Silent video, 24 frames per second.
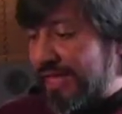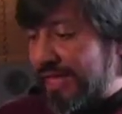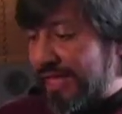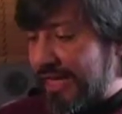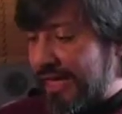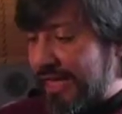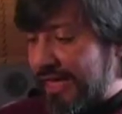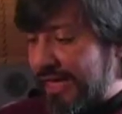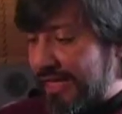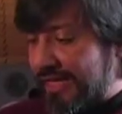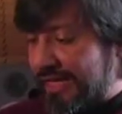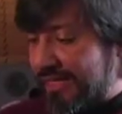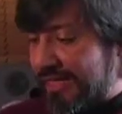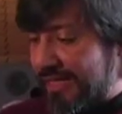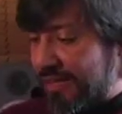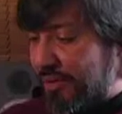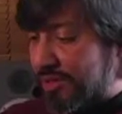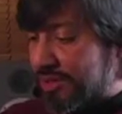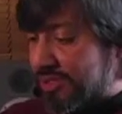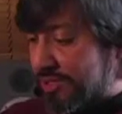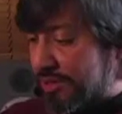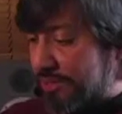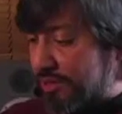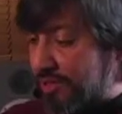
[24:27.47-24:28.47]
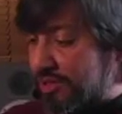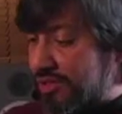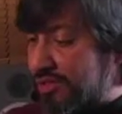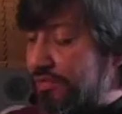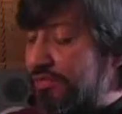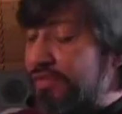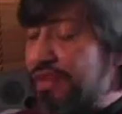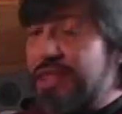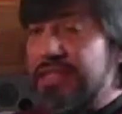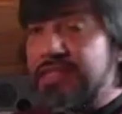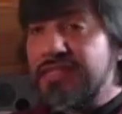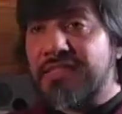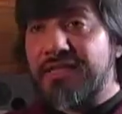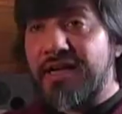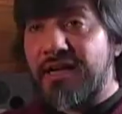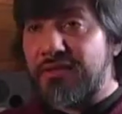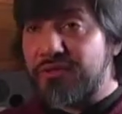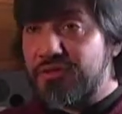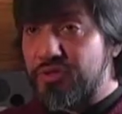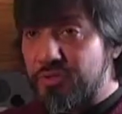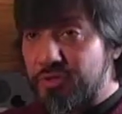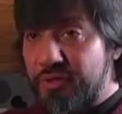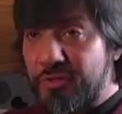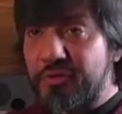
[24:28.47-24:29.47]
And it was the most difficult
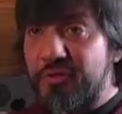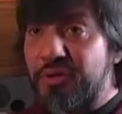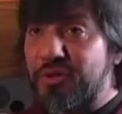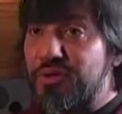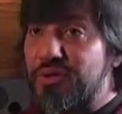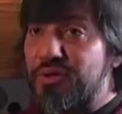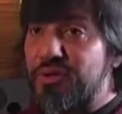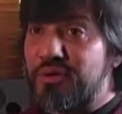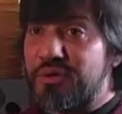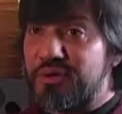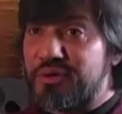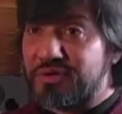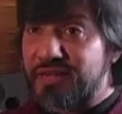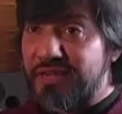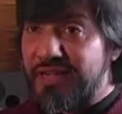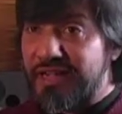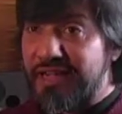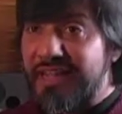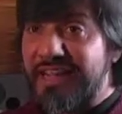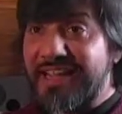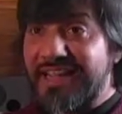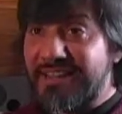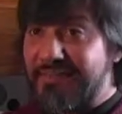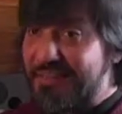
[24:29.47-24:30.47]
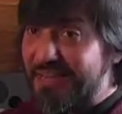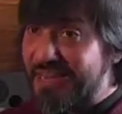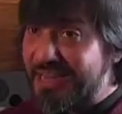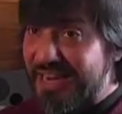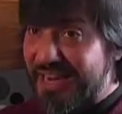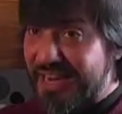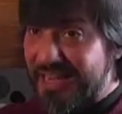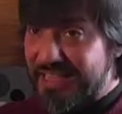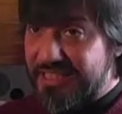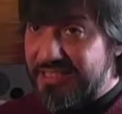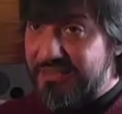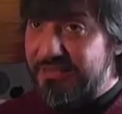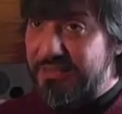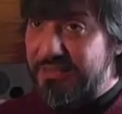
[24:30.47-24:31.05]
sound to be produced in my last